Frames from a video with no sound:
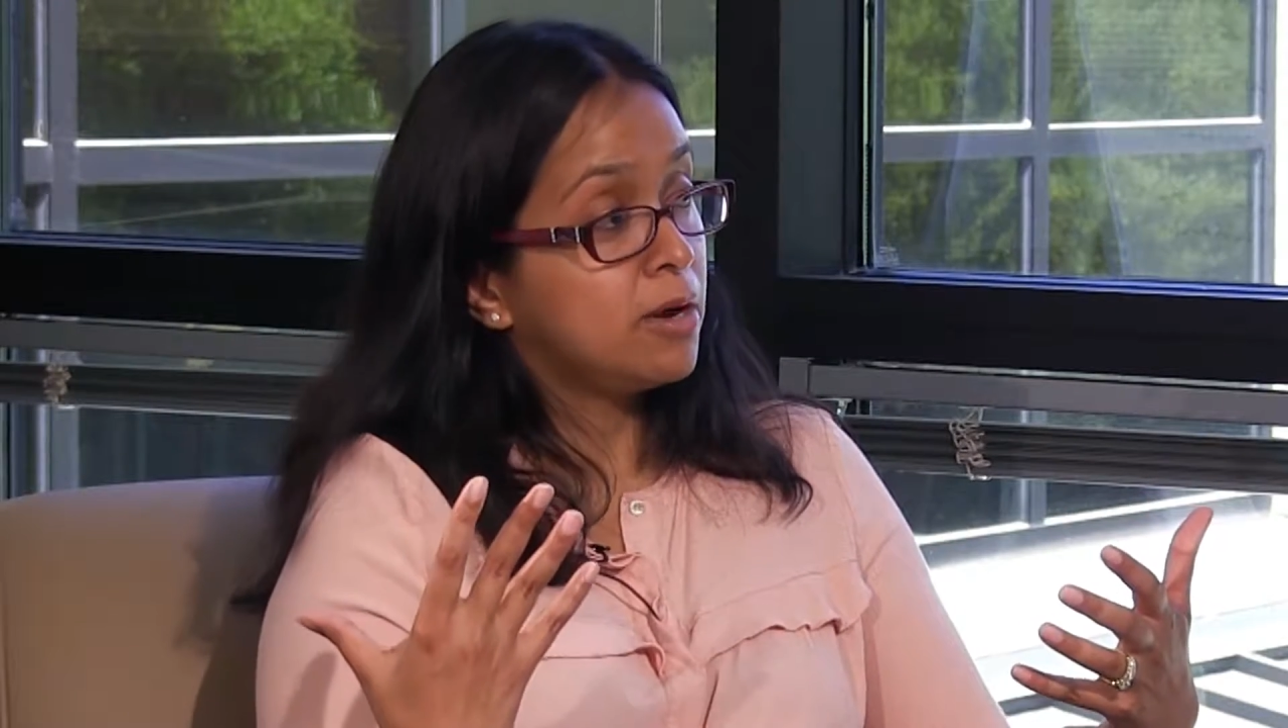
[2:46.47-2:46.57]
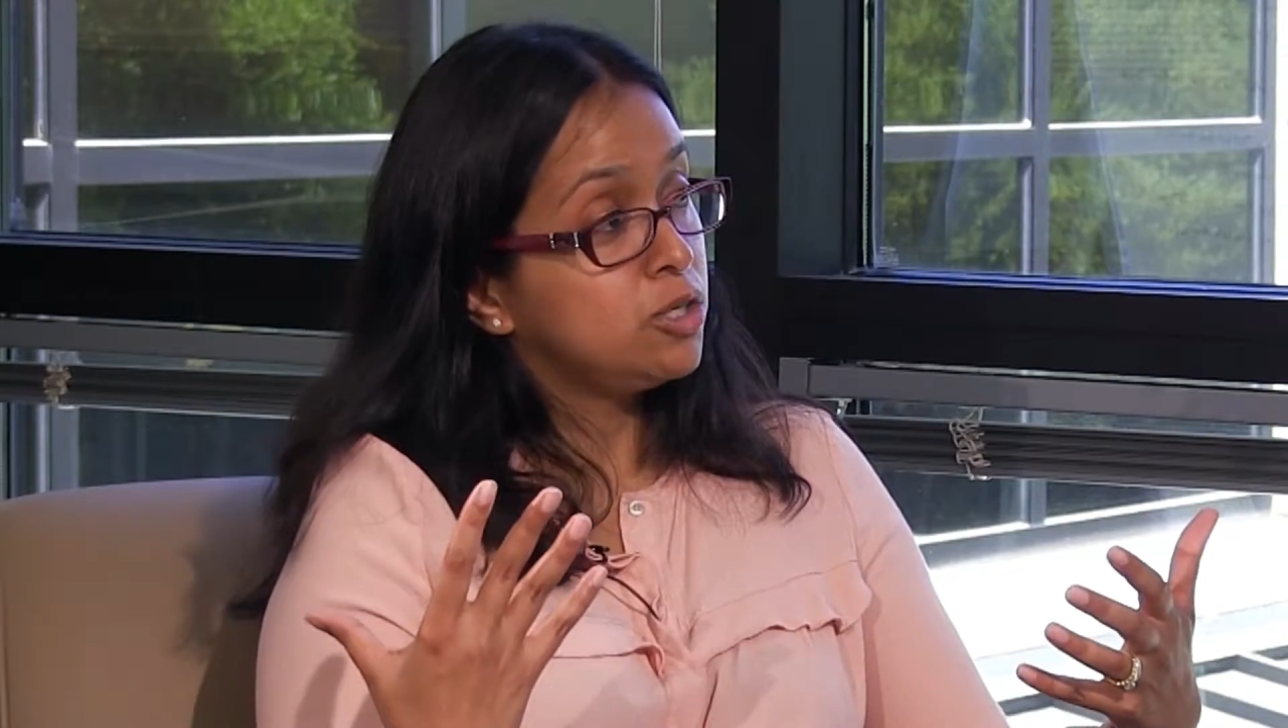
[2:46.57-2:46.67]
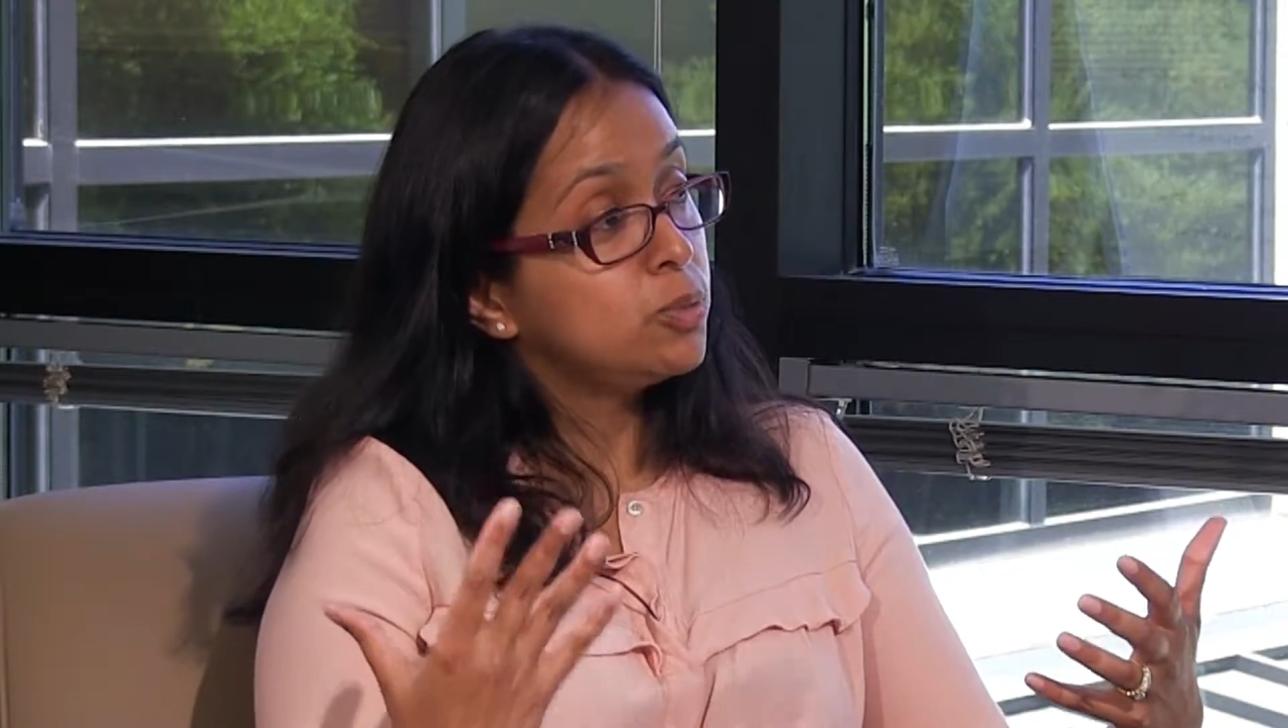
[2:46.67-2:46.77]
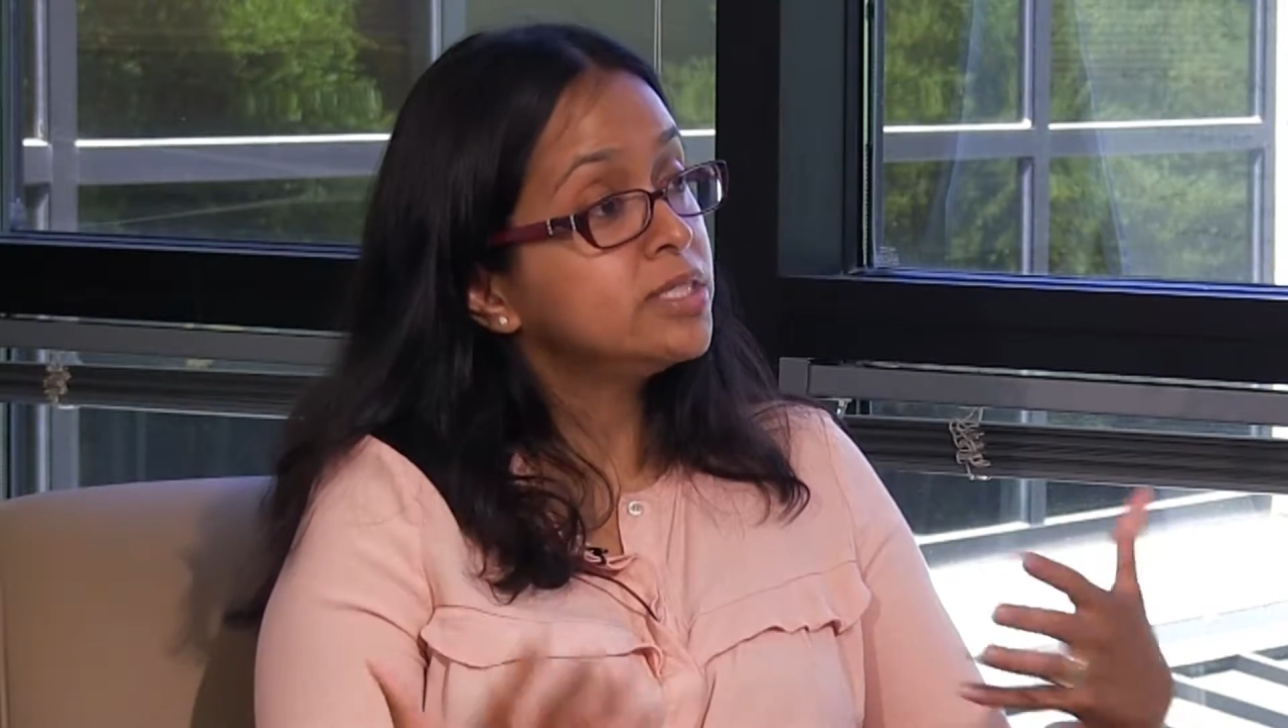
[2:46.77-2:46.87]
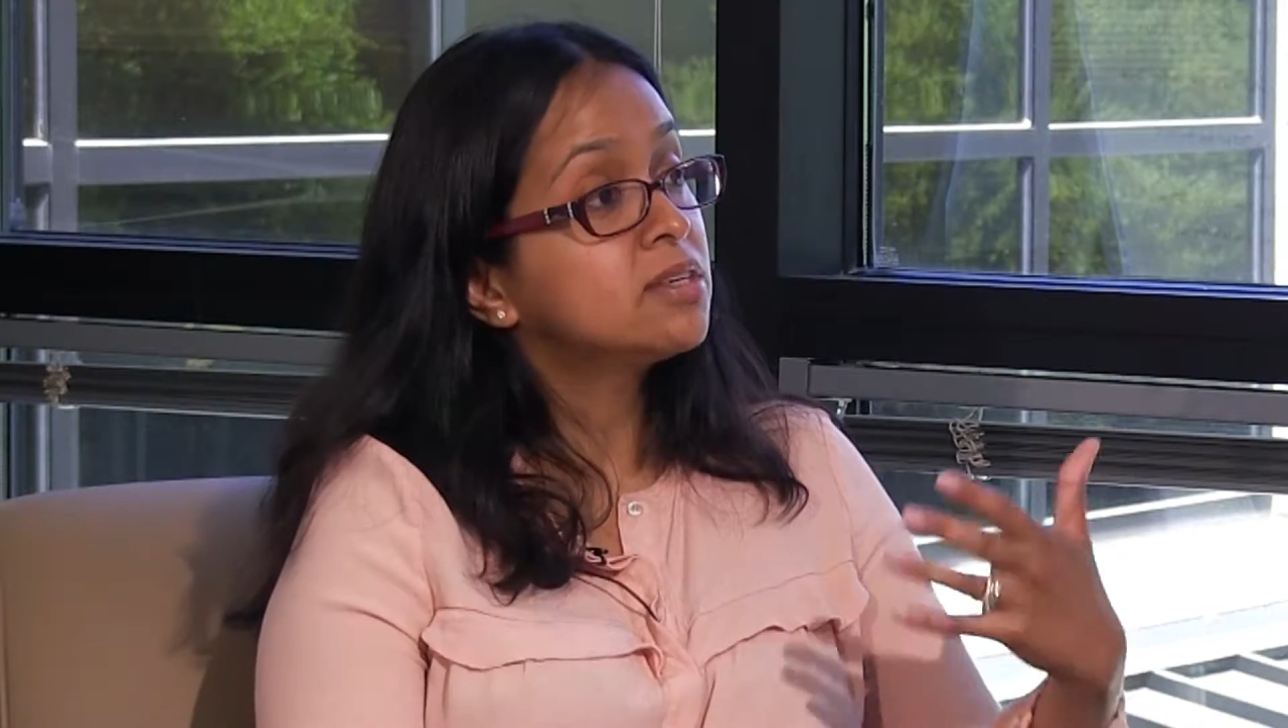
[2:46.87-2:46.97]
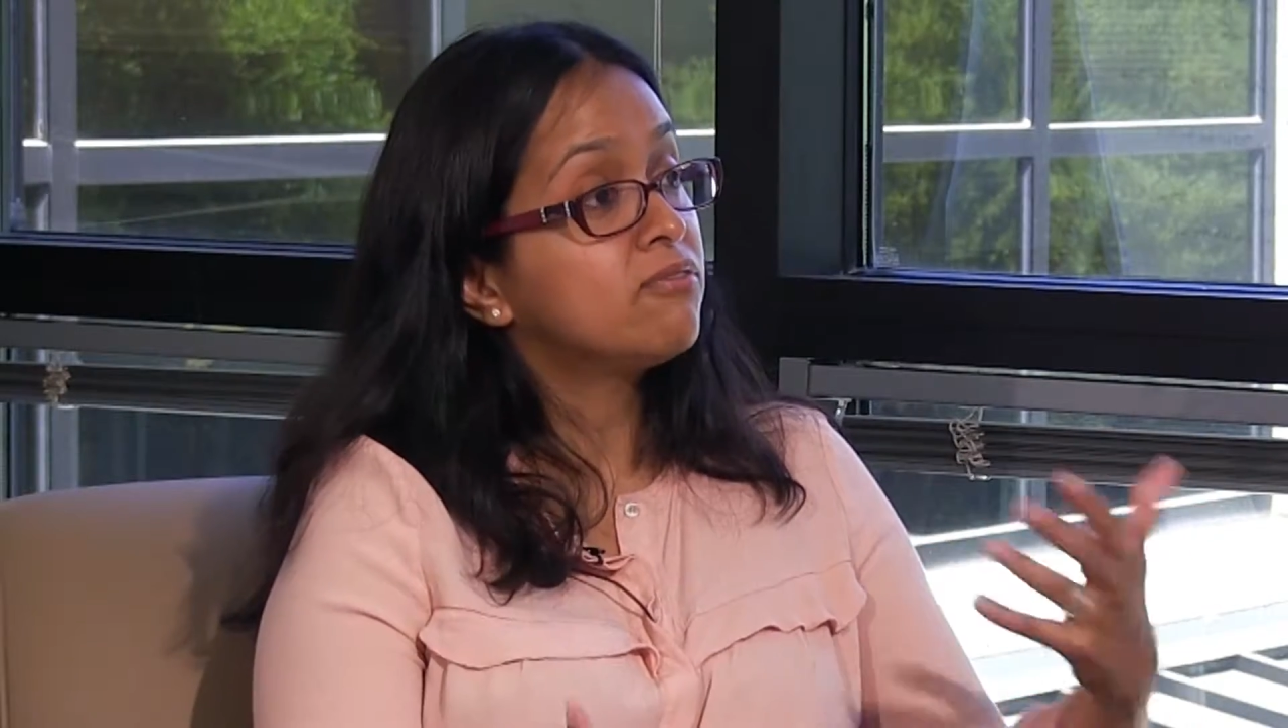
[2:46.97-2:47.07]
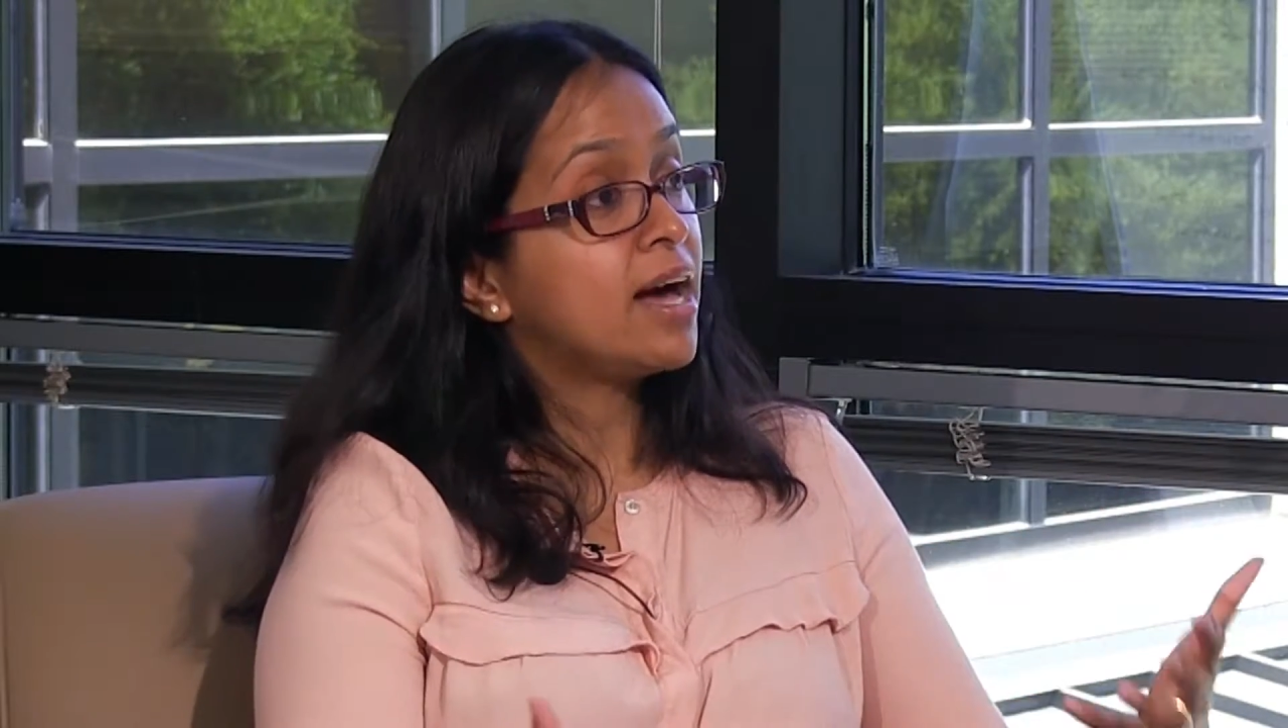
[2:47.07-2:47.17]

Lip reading: doing some